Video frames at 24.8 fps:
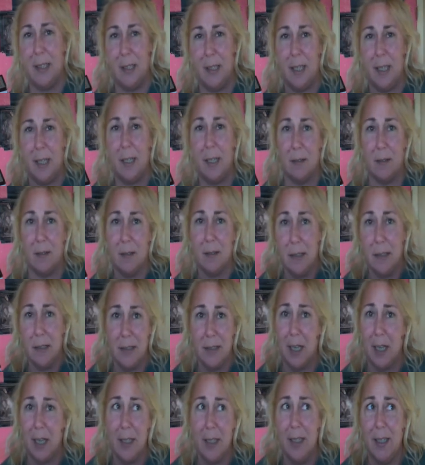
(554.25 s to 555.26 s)
they get
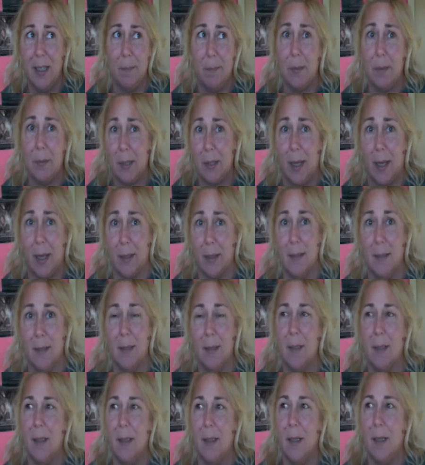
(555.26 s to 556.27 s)
tied up with that.
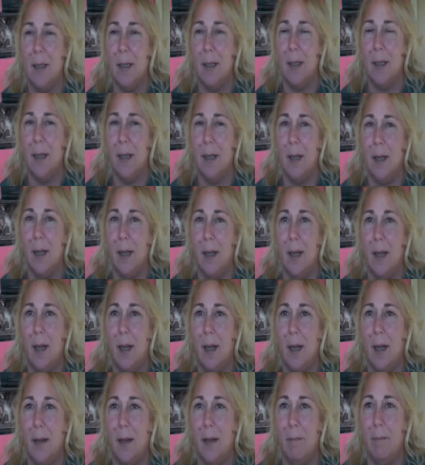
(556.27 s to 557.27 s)

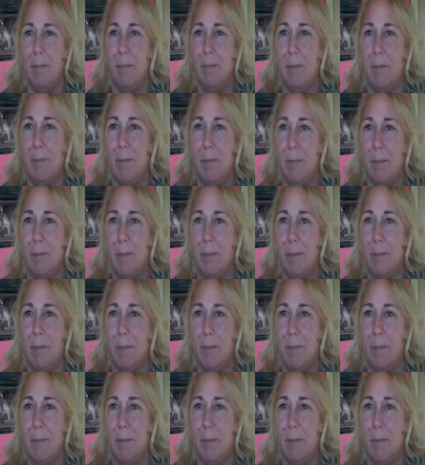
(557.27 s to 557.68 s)
Um,